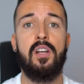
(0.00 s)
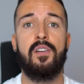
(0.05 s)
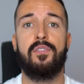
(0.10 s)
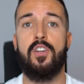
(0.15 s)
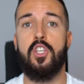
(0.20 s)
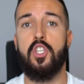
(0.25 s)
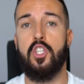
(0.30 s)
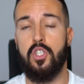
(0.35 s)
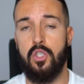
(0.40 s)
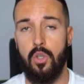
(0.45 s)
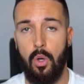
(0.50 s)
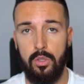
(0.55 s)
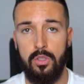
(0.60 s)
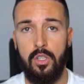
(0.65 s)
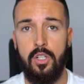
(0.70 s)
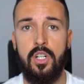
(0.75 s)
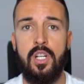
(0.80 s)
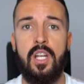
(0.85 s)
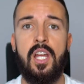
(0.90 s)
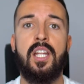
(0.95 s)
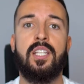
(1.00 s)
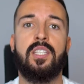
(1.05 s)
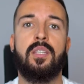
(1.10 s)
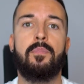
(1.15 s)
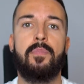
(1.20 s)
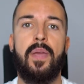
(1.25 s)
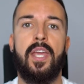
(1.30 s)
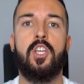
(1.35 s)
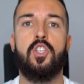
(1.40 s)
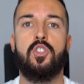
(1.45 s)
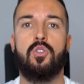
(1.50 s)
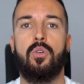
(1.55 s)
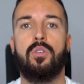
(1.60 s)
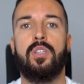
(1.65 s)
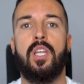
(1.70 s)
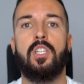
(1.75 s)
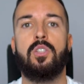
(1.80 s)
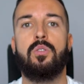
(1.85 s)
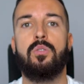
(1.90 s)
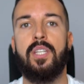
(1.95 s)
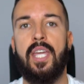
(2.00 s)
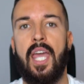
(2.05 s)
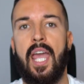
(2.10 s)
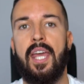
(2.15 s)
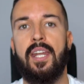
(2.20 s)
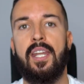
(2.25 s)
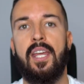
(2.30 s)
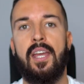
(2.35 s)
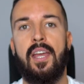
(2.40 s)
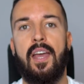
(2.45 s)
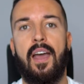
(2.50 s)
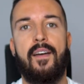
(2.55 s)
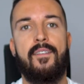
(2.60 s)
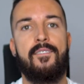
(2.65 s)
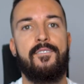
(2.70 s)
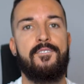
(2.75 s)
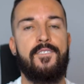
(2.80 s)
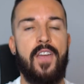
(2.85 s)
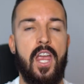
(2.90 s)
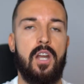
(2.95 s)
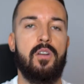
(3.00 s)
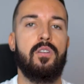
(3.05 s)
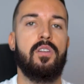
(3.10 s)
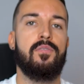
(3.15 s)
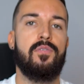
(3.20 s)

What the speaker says: for solar to make sure that you get a very,